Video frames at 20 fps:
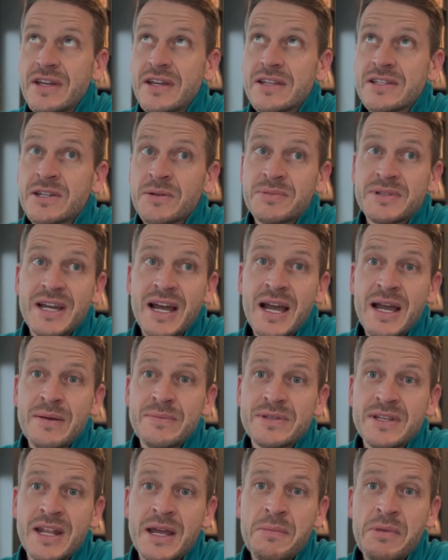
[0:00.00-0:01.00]

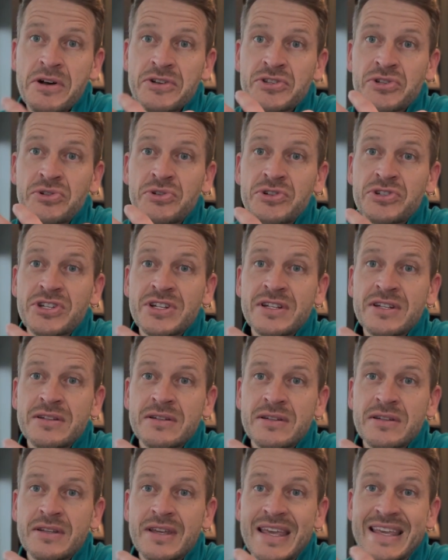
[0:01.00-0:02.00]
sometimes an ML solution
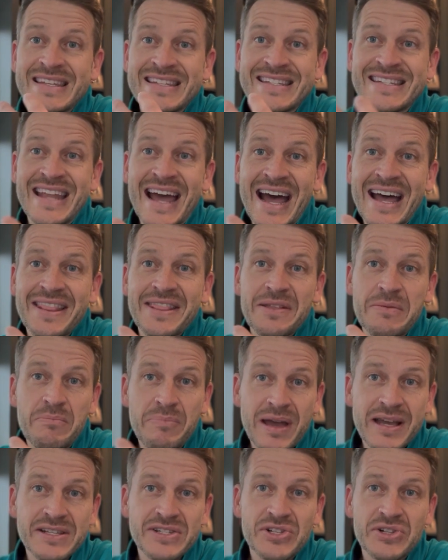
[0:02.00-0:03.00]
is not the
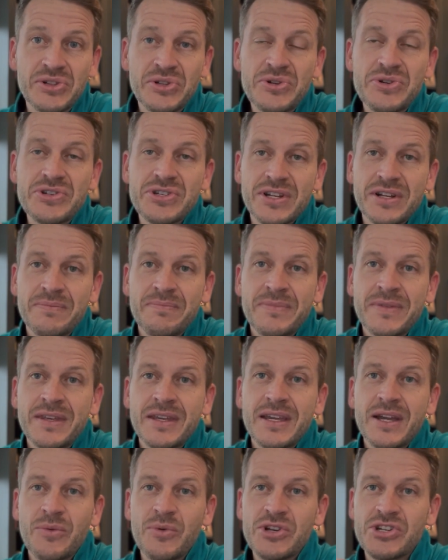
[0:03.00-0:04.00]
best solution
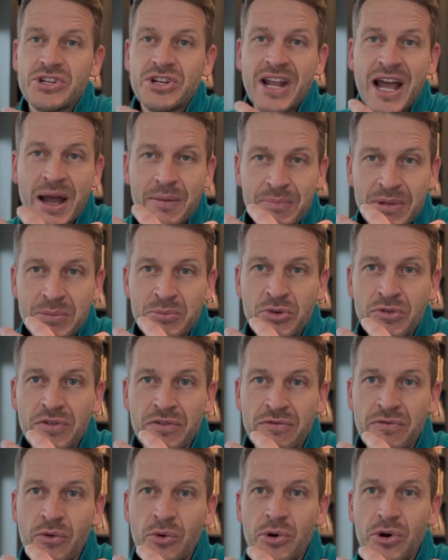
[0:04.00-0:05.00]
and we should not be moving
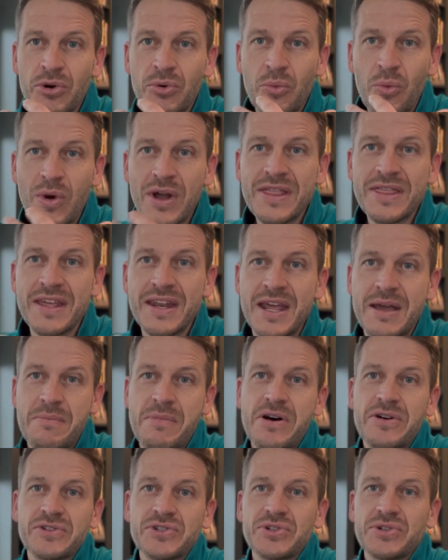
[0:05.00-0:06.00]
forward with an
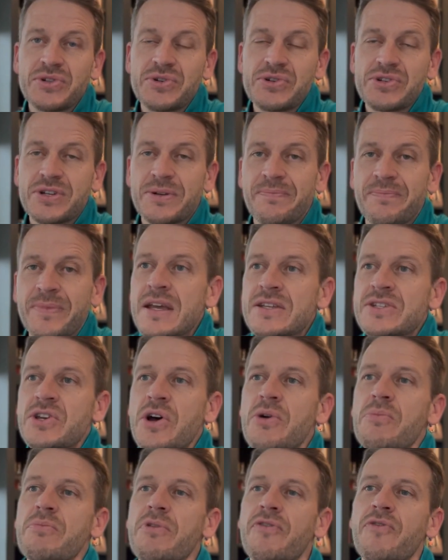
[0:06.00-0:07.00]
ML solution.
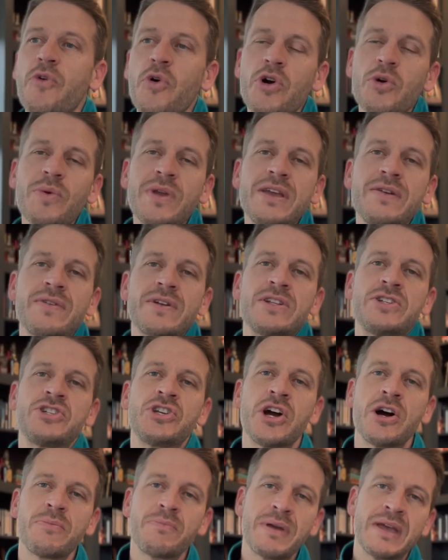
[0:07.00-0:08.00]
So before we even
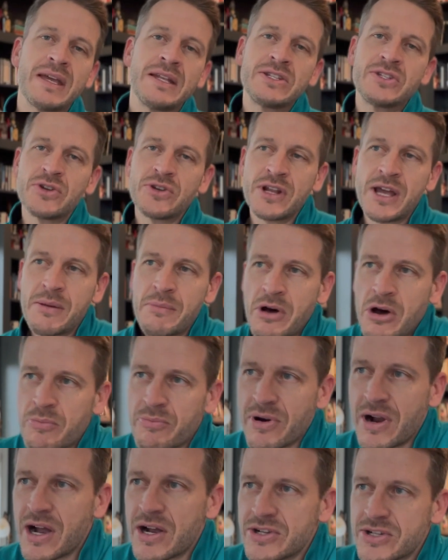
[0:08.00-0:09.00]
jump into an ML
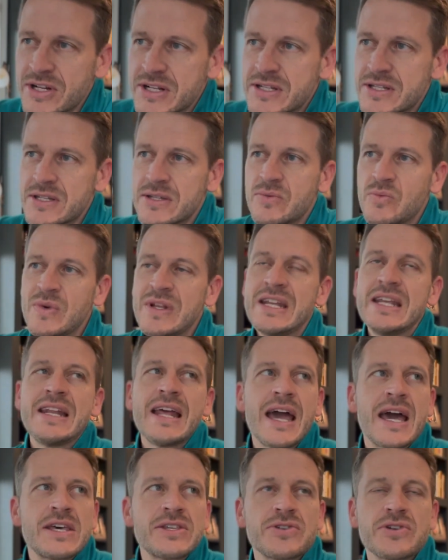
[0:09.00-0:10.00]
project, we need to
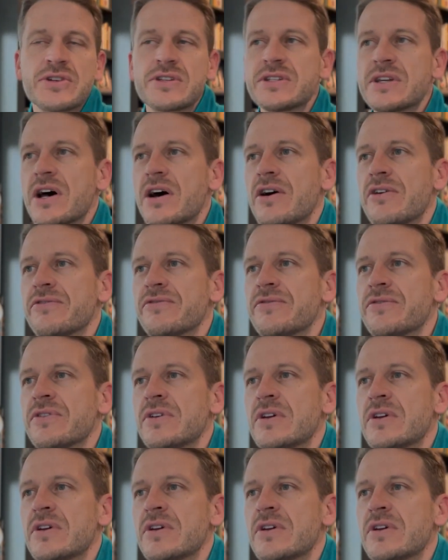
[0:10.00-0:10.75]
ask ourselves,